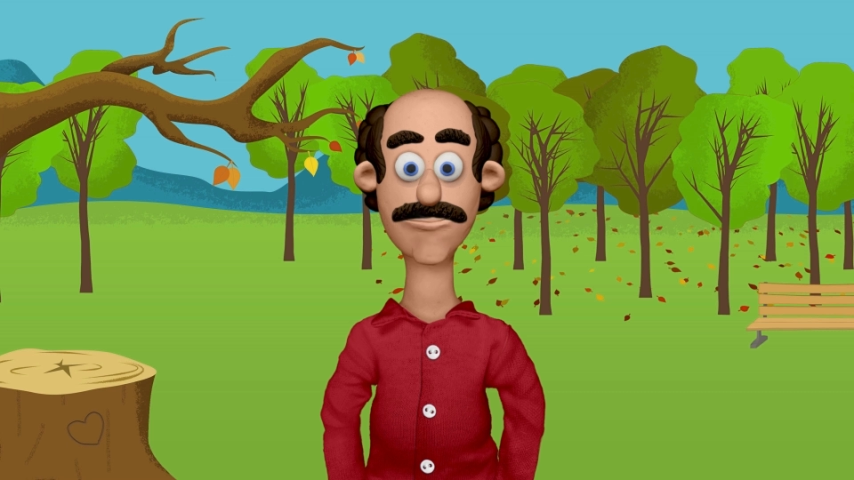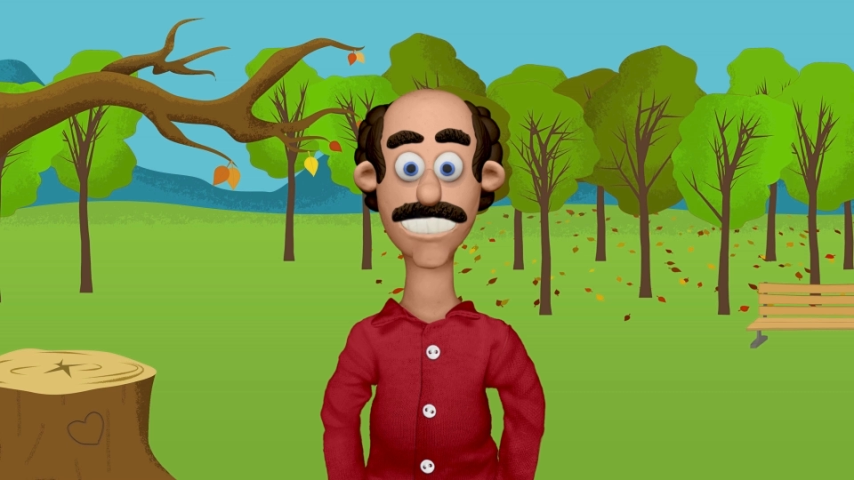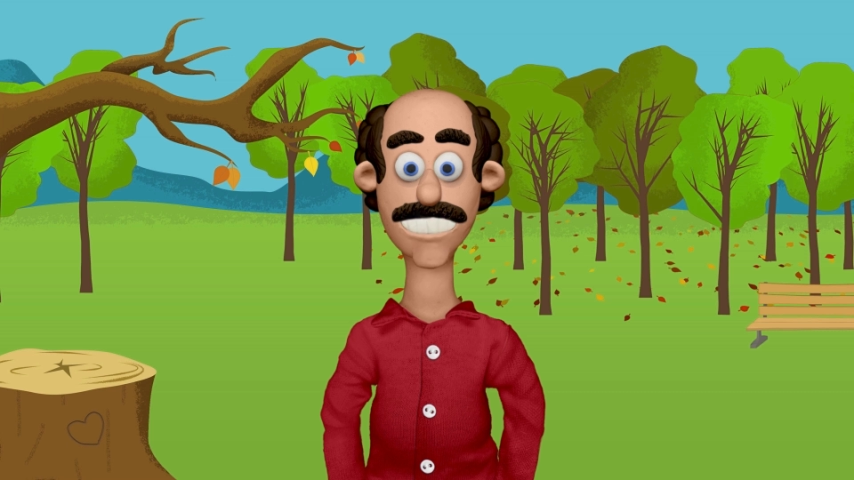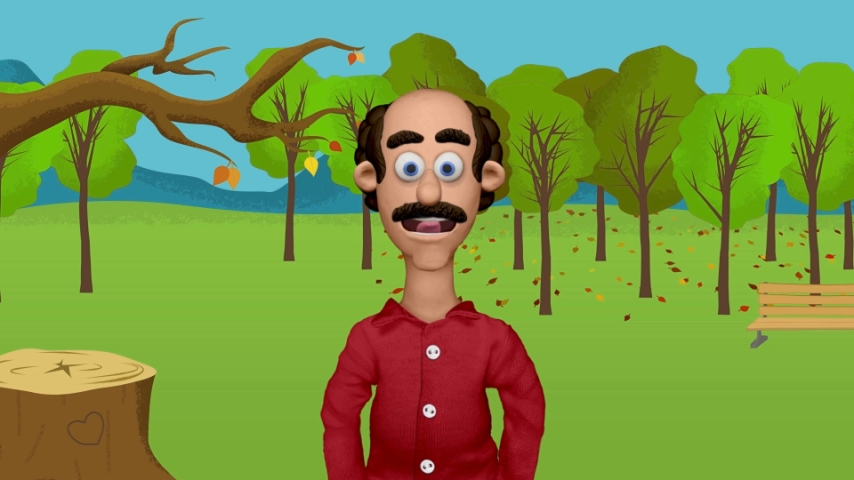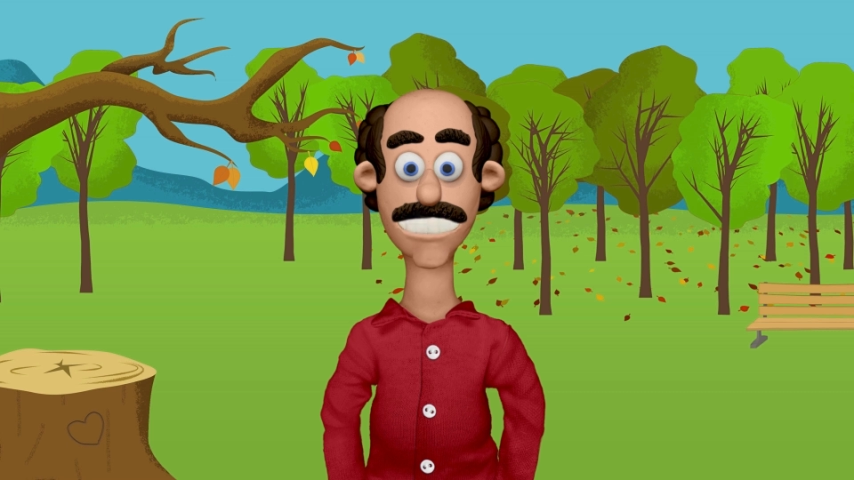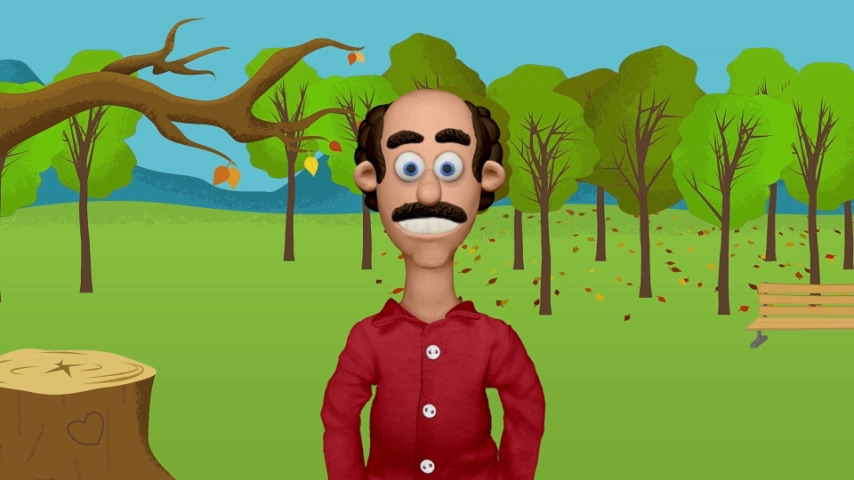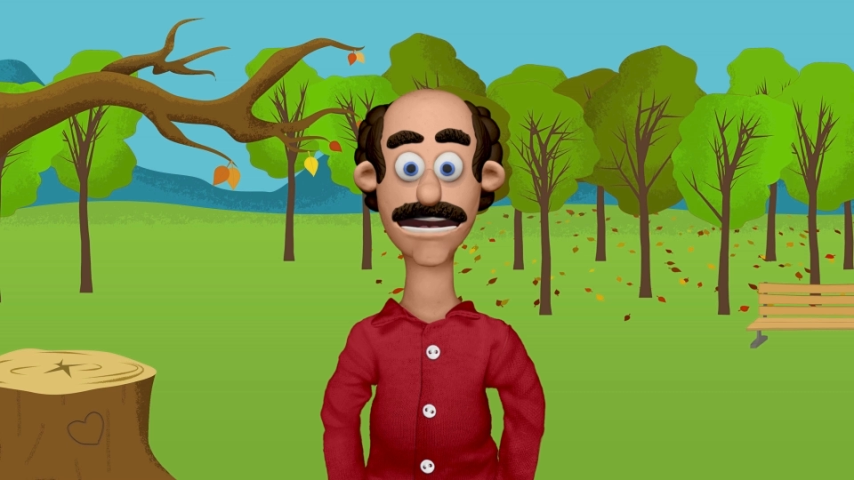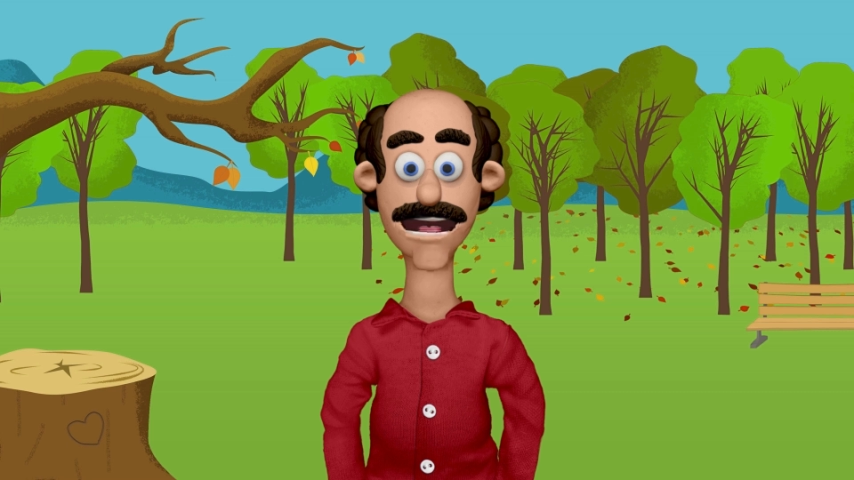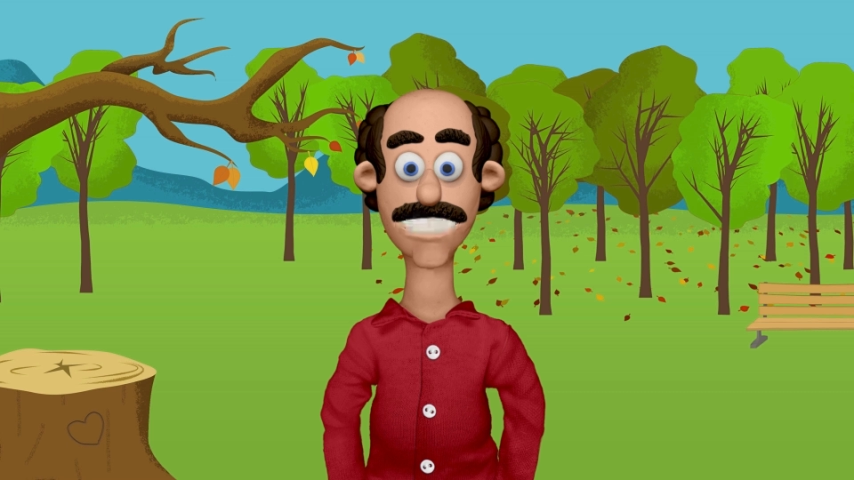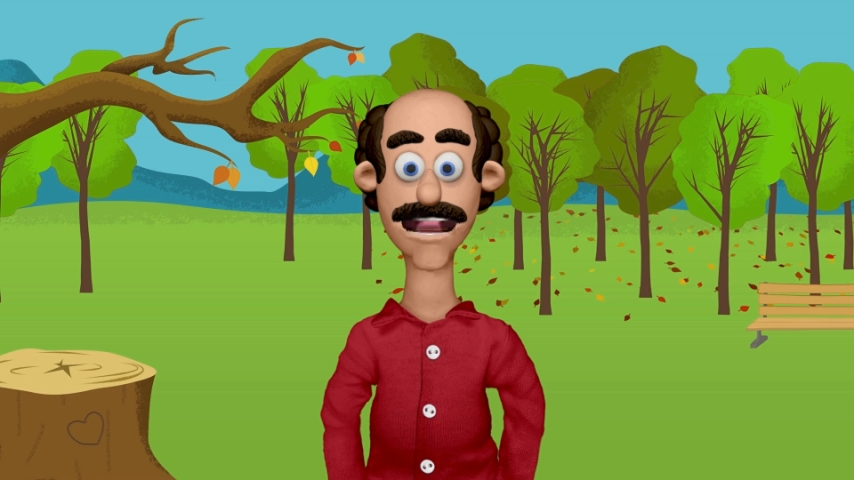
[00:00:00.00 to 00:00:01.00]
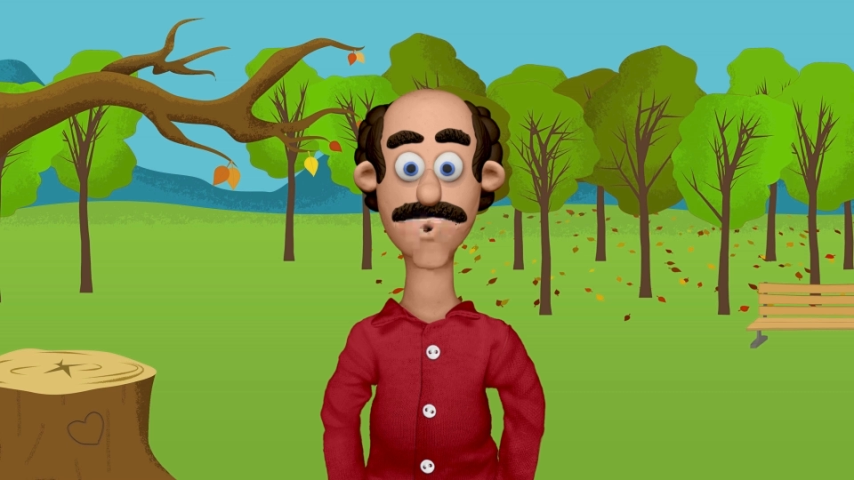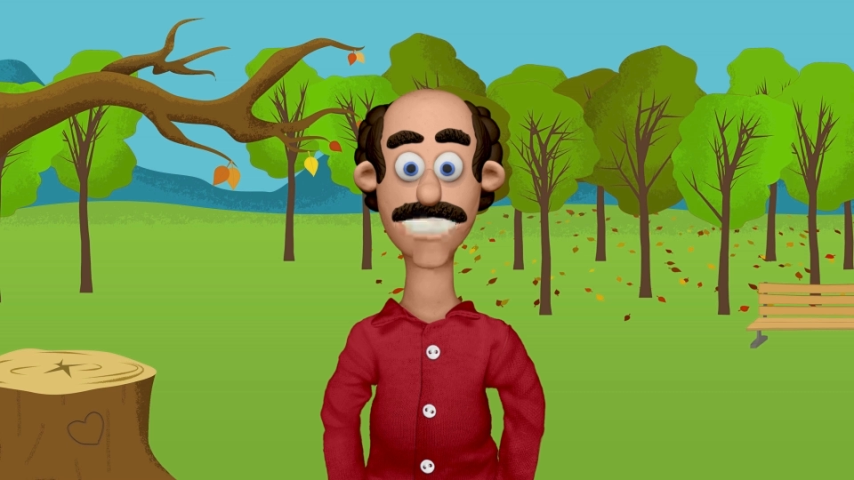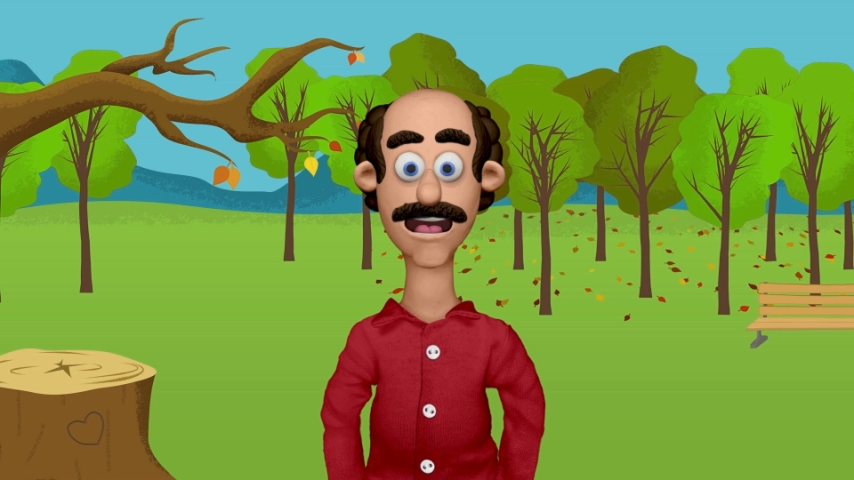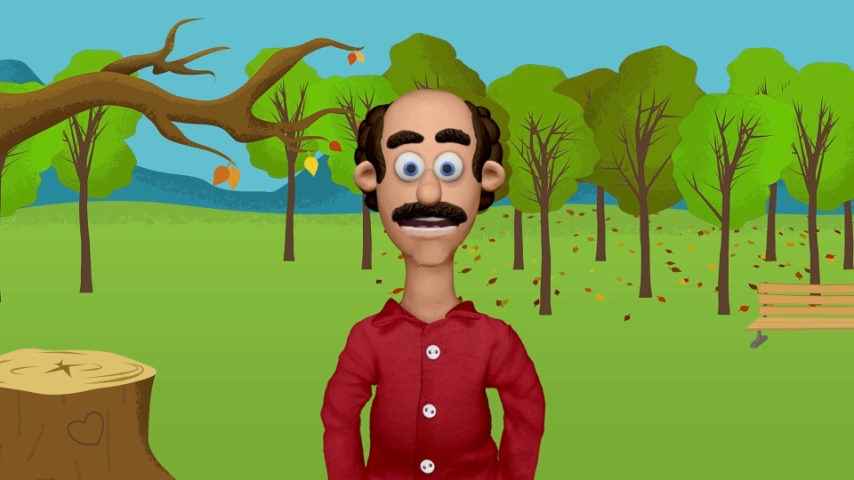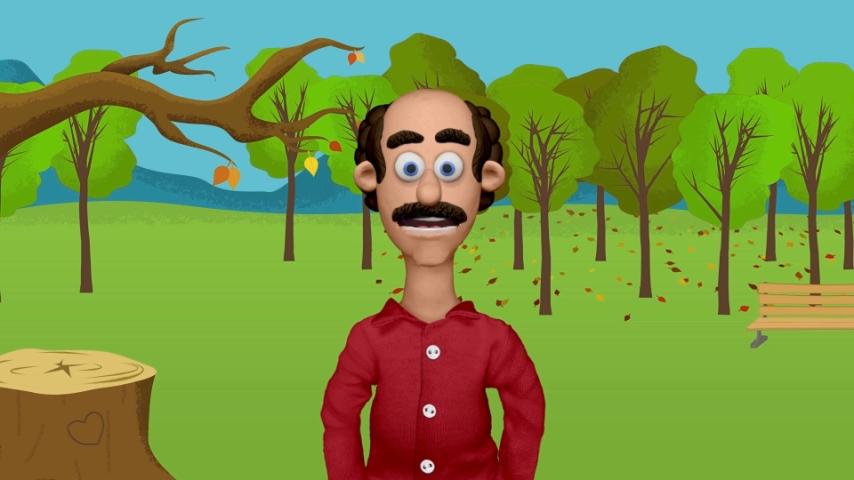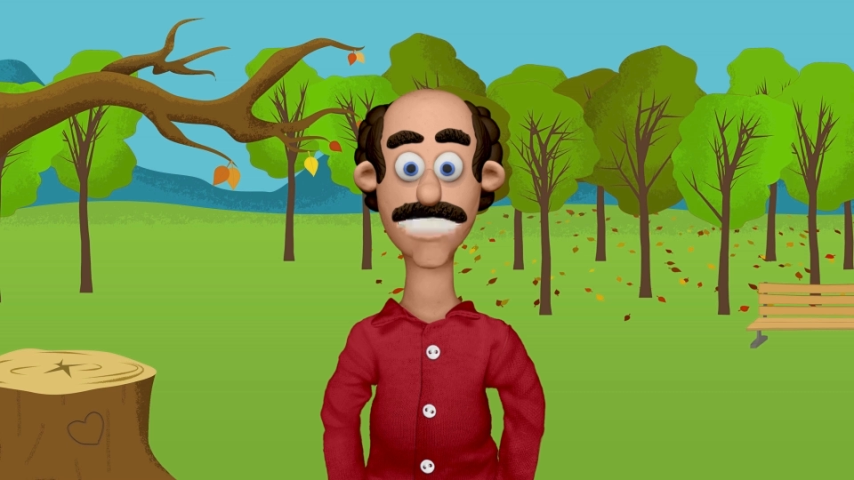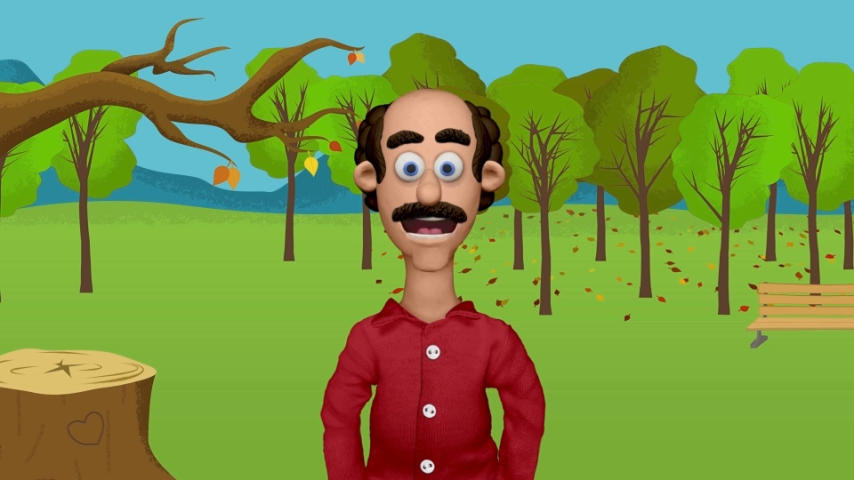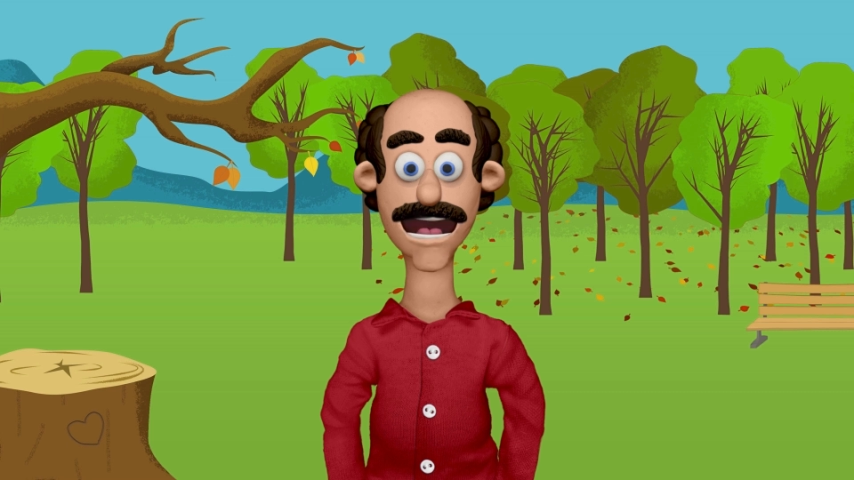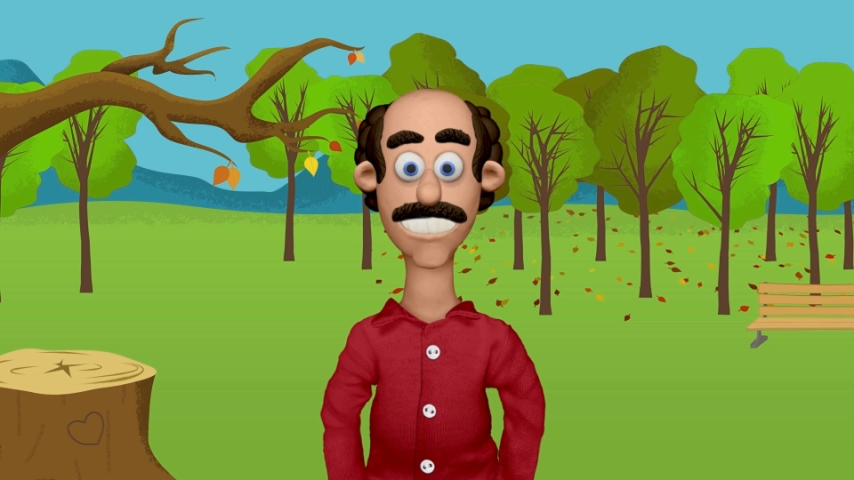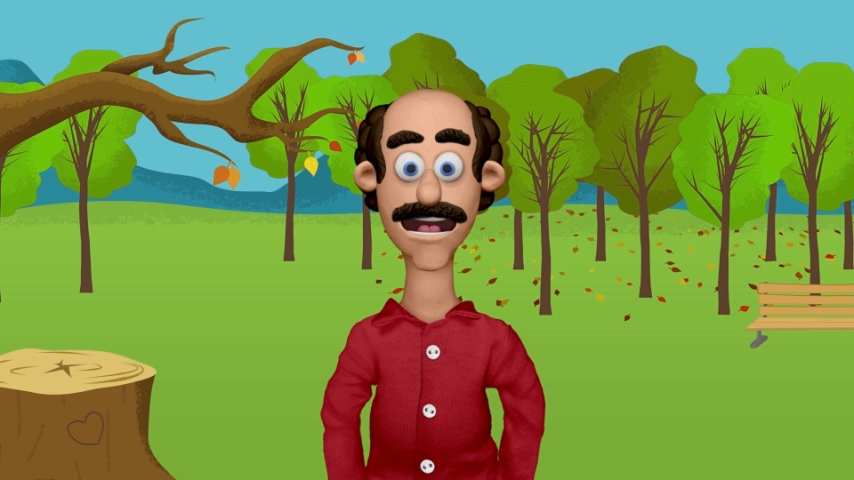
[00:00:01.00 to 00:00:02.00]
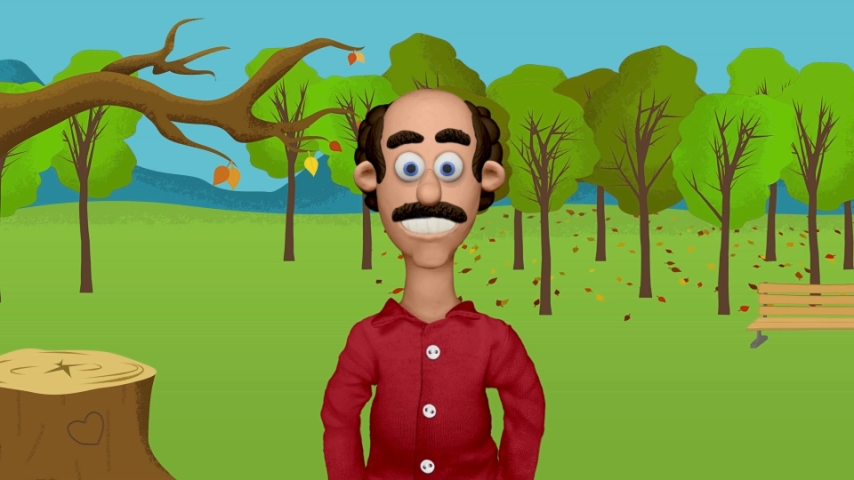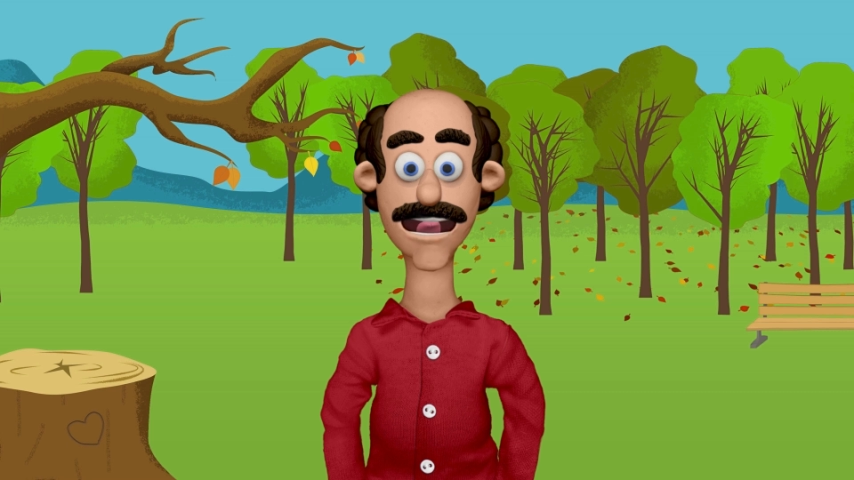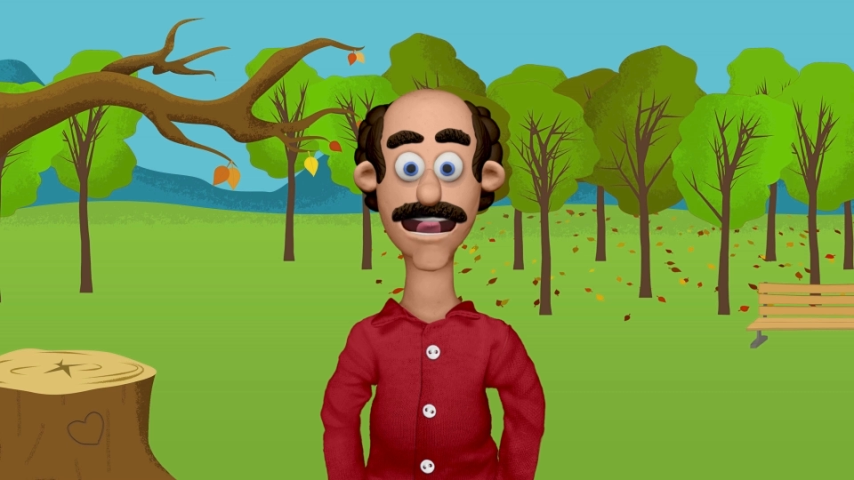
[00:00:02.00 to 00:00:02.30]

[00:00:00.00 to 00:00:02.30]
Dogs can't talk or understand a natural